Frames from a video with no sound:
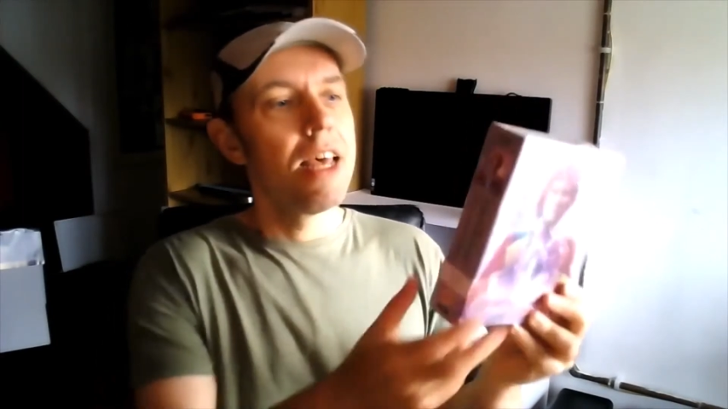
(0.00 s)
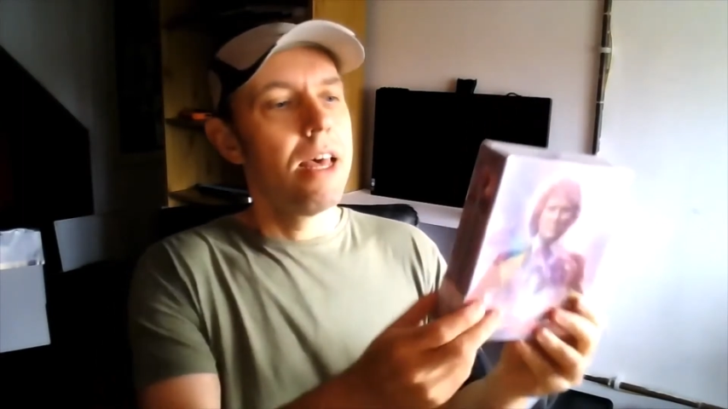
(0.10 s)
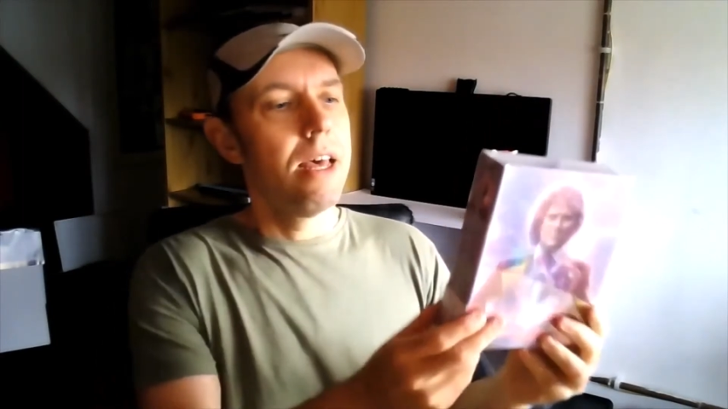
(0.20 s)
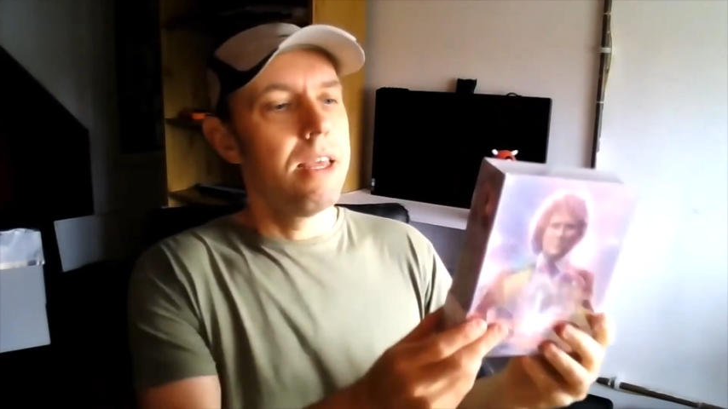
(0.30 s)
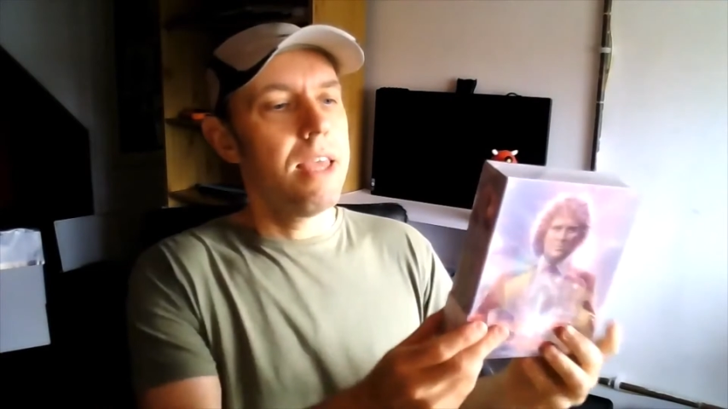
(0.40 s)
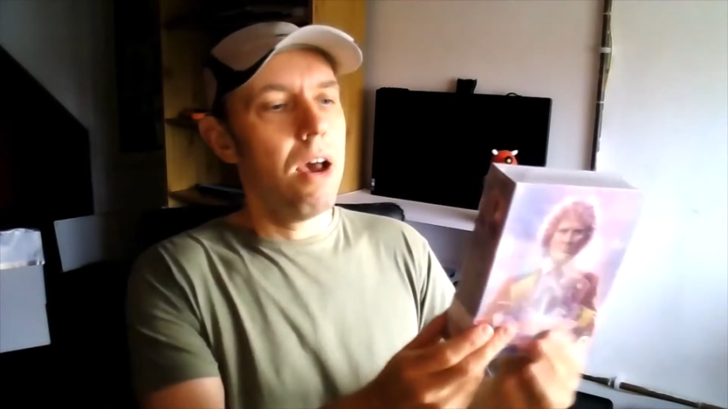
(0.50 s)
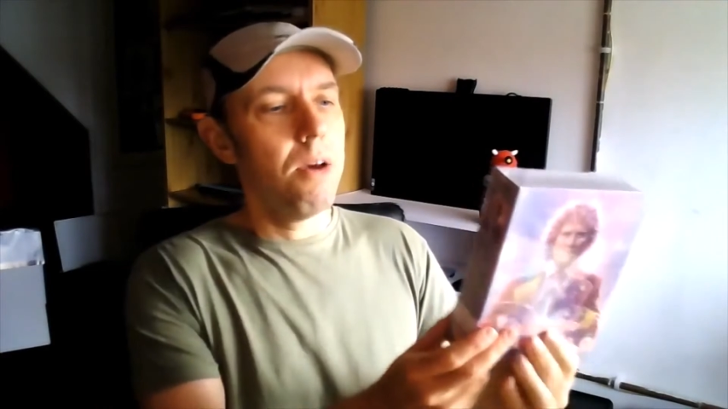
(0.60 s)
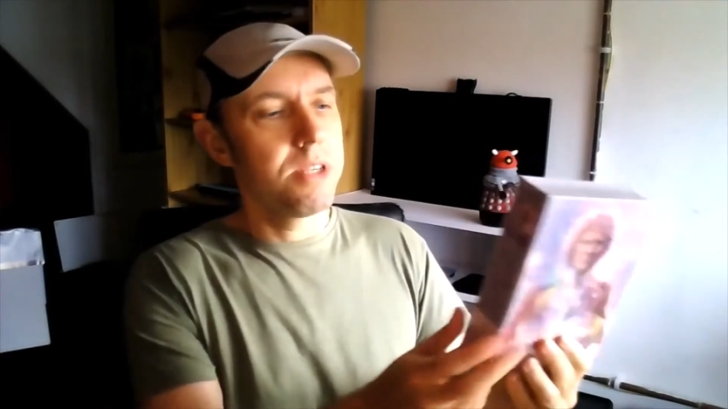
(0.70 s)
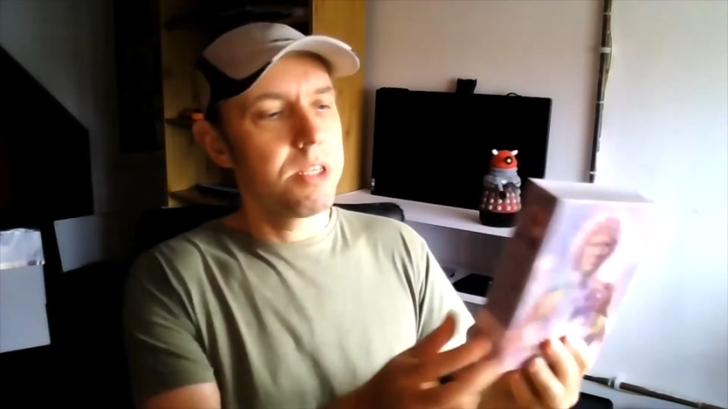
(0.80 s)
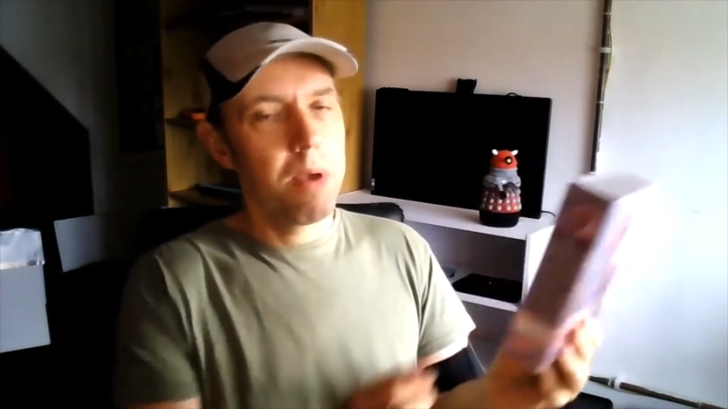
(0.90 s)
Yeah, I
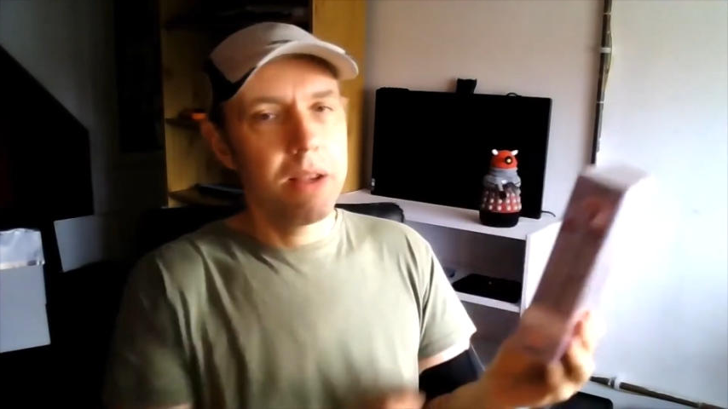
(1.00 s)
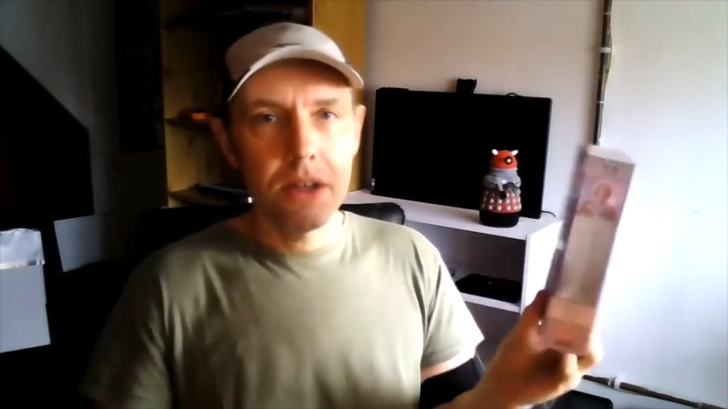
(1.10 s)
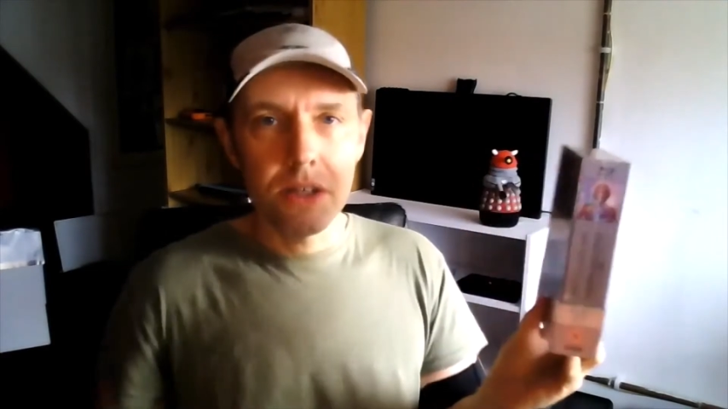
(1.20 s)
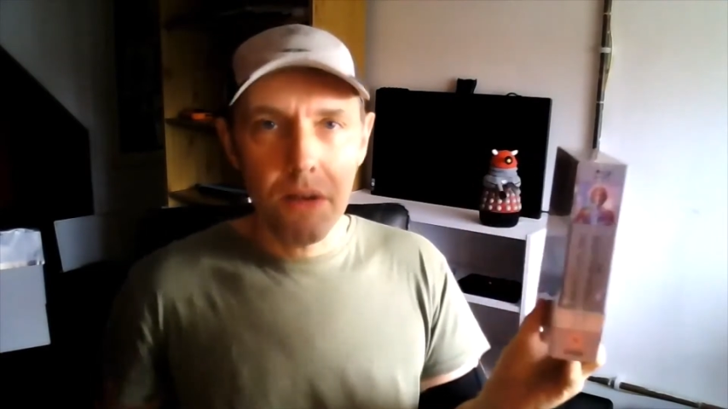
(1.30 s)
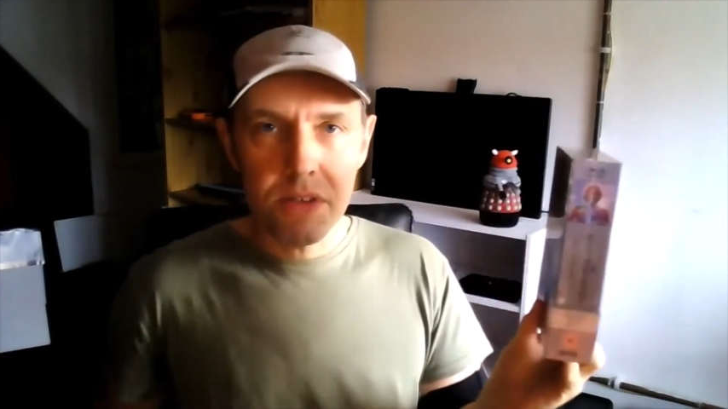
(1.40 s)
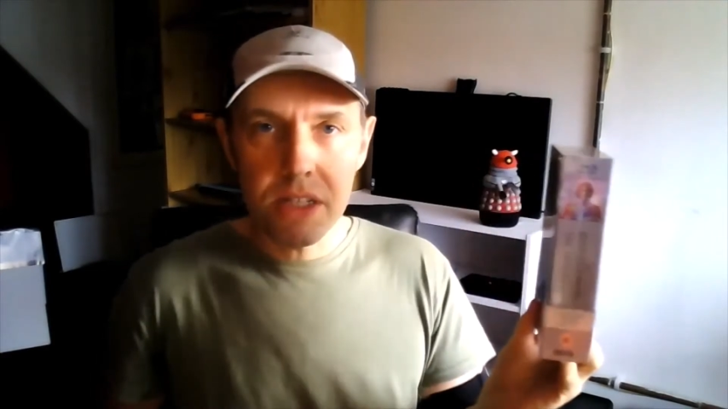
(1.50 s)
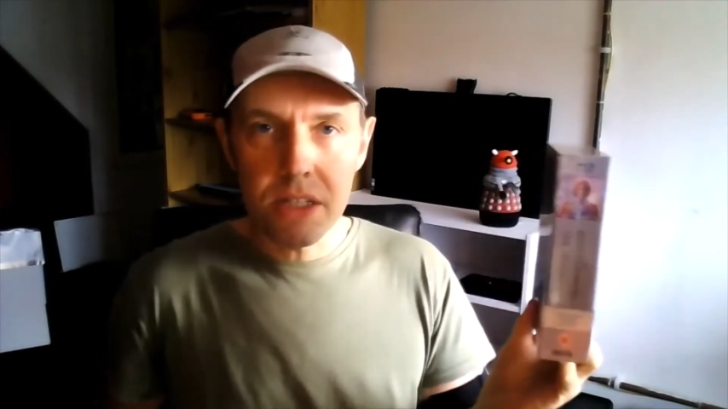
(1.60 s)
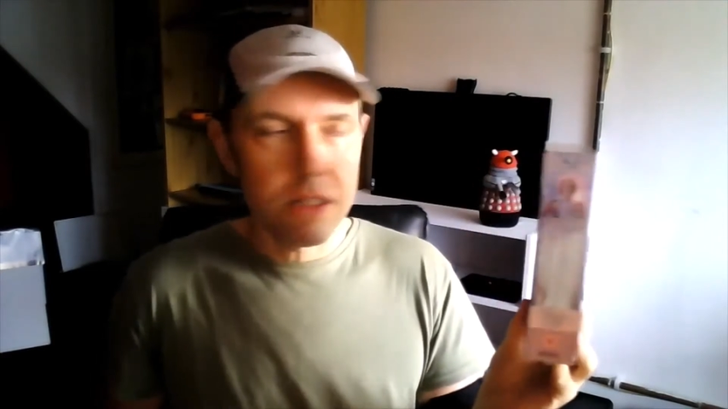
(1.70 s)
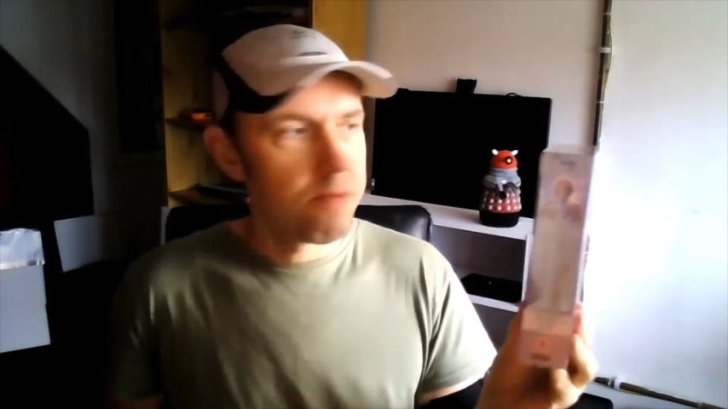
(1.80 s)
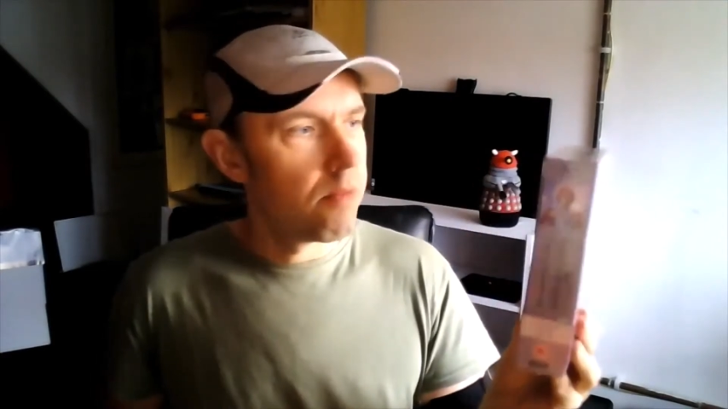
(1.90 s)
was expecting, because obviously
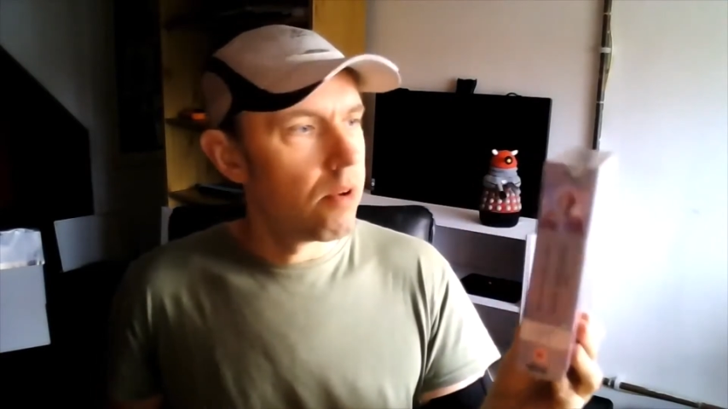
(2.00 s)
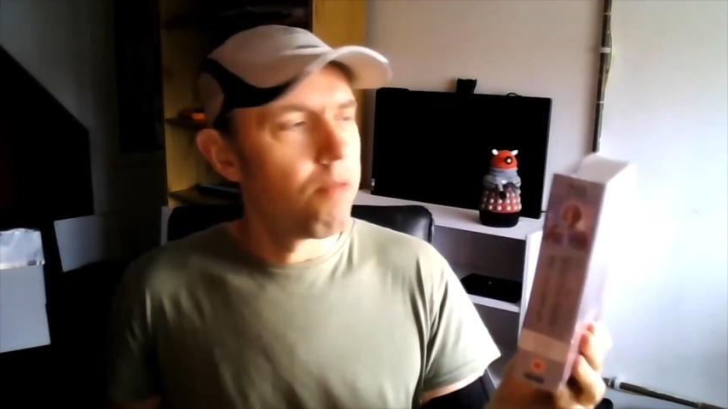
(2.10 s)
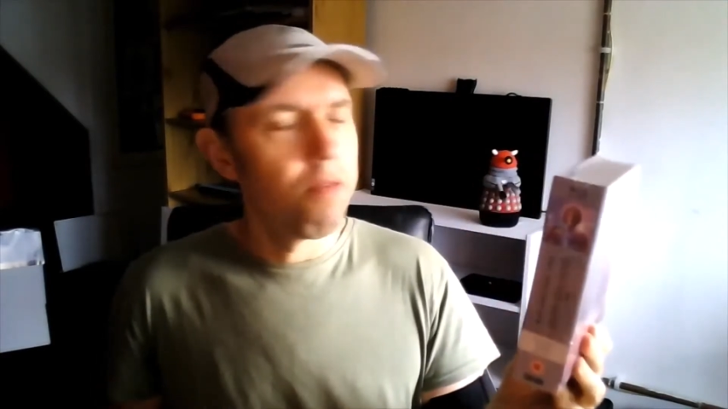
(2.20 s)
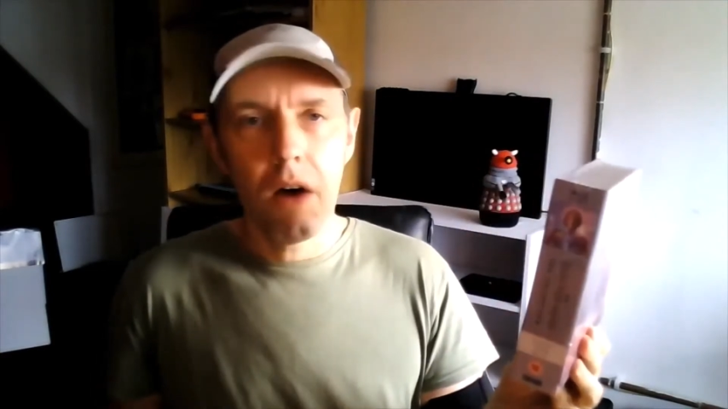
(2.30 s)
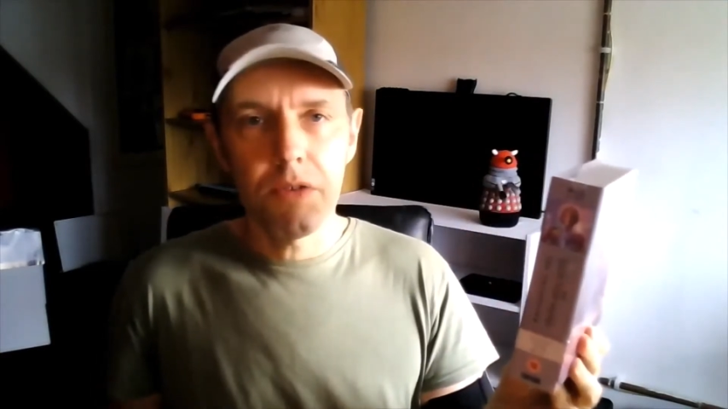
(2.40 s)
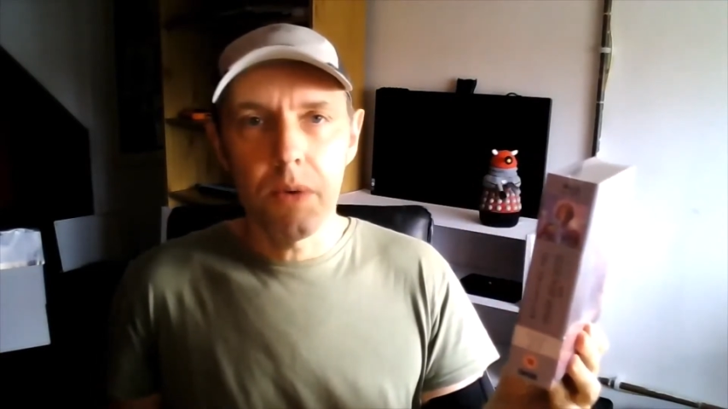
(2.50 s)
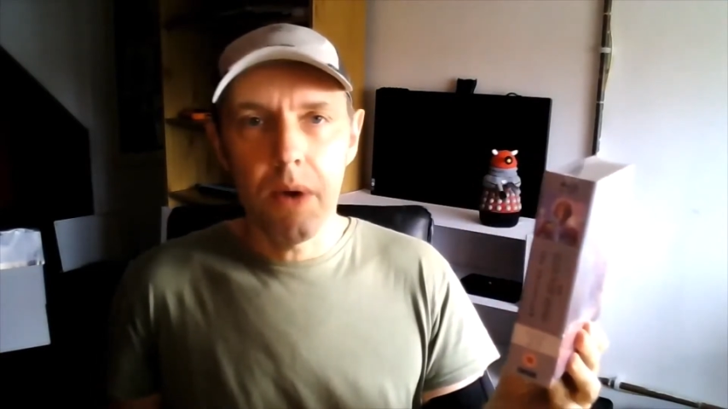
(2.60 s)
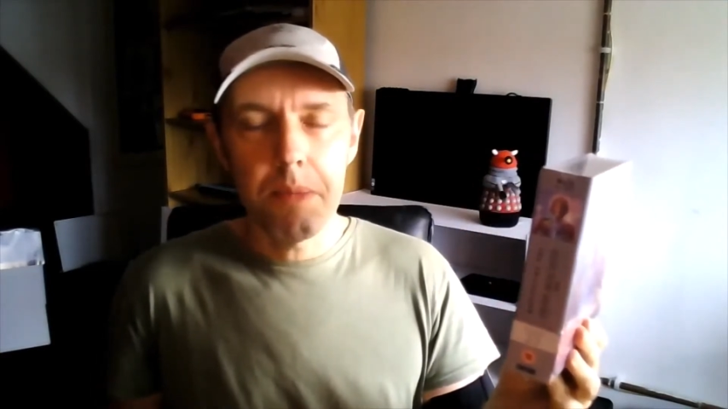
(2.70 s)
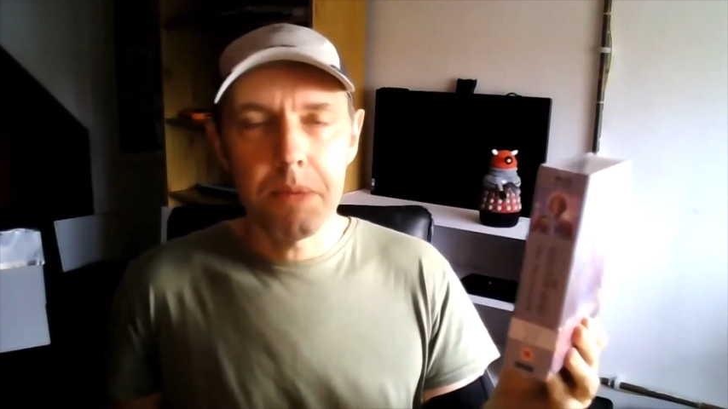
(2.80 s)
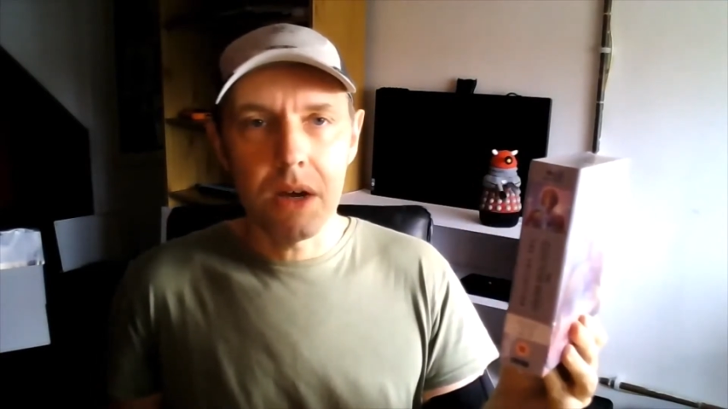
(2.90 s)
there's far fewer
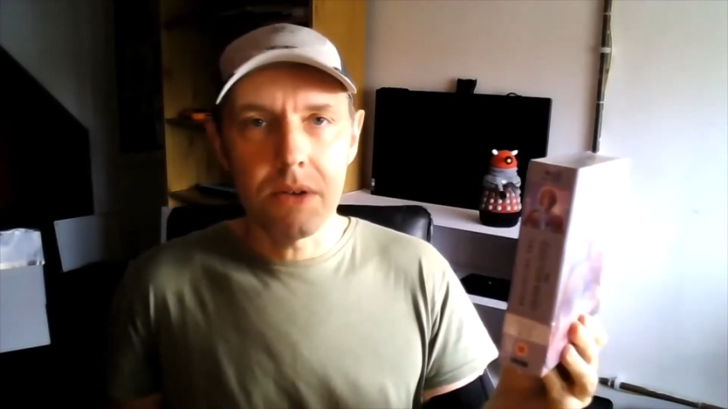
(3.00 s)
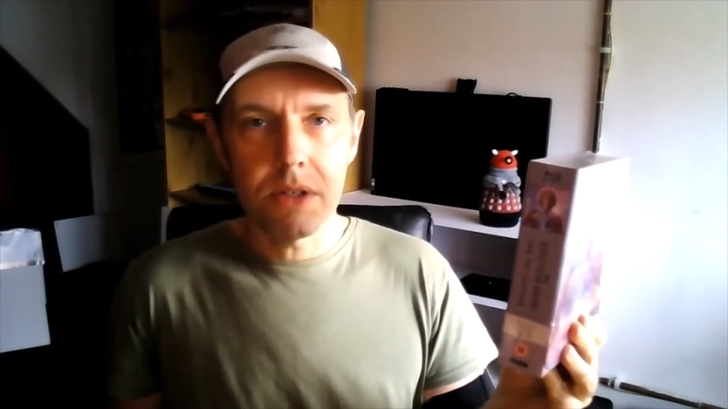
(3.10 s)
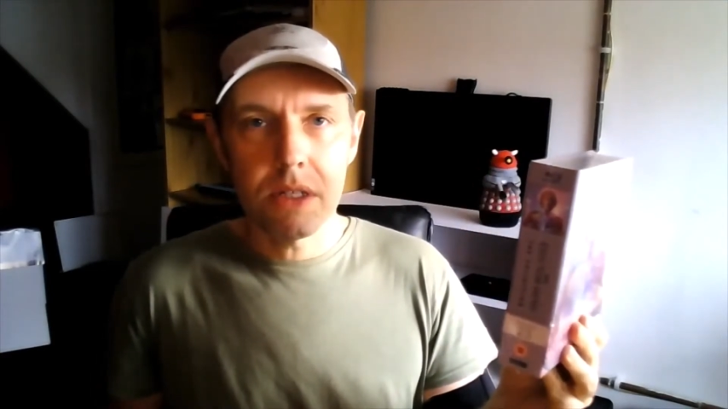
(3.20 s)
episodes.